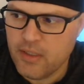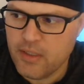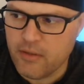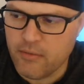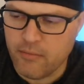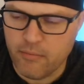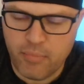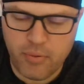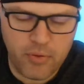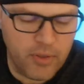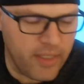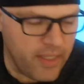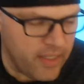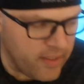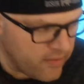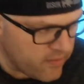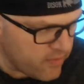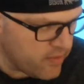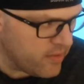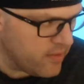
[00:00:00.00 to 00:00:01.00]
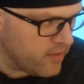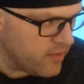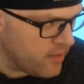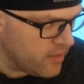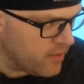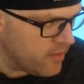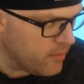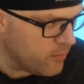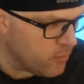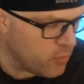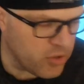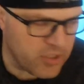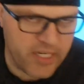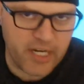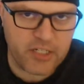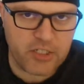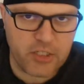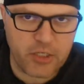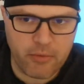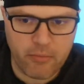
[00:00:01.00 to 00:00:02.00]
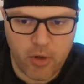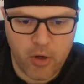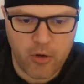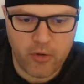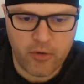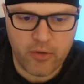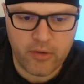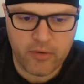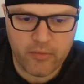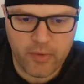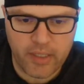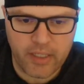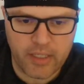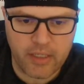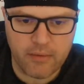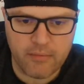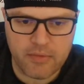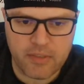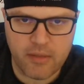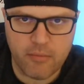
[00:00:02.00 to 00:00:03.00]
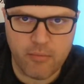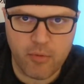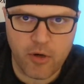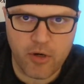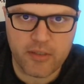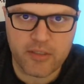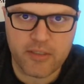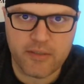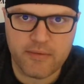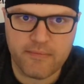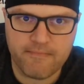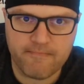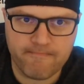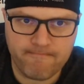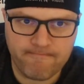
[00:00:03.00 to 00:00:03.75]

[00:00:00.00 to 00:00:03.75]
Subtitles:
complete protection mode when it comes to the parks.